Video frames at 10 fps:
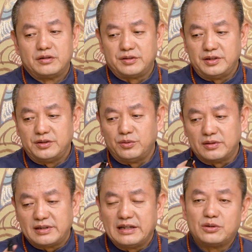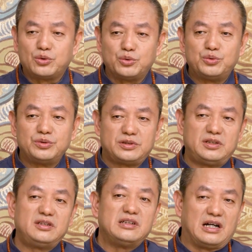When I studied the
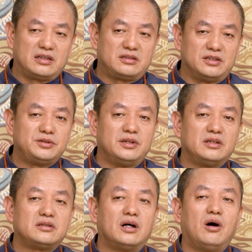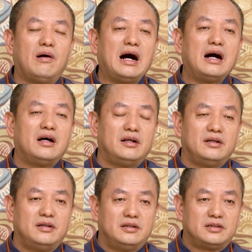theory of yin and yang,
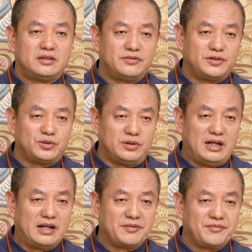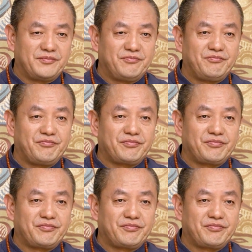my master said yin